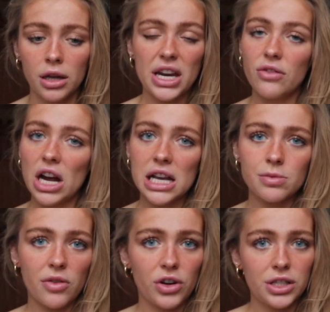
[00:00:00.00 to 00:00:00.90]
They never
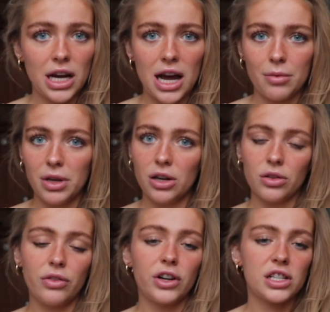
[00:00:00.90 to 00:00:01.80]
asked me for a dime. You know,
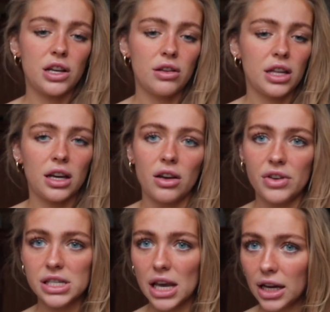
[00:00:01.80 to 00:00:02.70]
the first thing you think
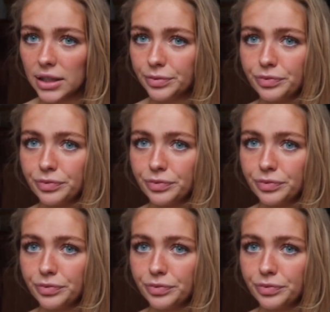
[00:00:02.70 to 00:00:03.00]
of is like,